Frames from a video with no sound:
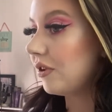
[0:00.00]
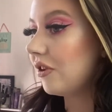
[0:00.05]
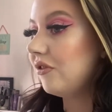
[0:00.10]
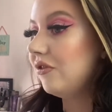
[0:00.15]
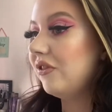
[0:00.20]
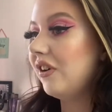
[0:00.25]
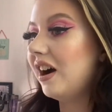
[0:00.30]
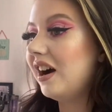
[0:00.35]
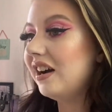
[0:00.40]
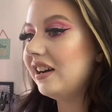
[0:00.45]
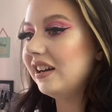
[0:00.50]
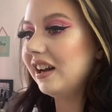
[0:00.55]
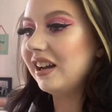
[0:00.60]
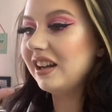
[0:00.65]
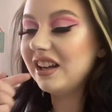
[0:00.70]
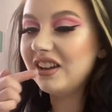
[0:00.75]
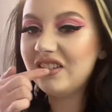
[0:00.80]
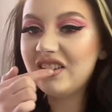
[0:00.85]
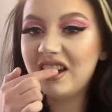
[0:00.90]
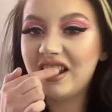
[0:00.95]
fine. I
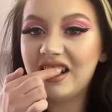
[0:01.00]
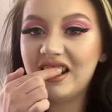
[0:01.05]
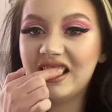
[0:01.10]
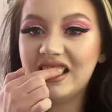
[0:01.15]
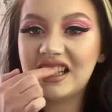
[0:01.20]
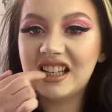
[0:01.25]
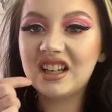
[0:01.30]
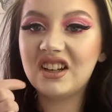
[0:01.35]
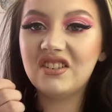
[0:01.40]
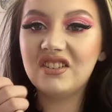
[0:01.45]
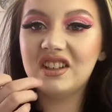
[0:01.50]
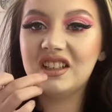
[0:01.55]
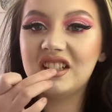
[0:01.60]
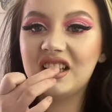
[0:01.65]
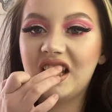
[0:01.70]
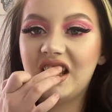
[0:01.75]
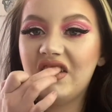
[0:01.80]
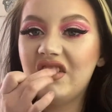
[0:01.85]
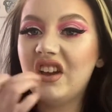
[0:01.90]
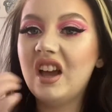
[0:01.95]
keep getting lipstick on my
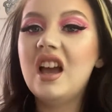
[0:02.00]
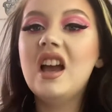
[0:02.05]
teeth.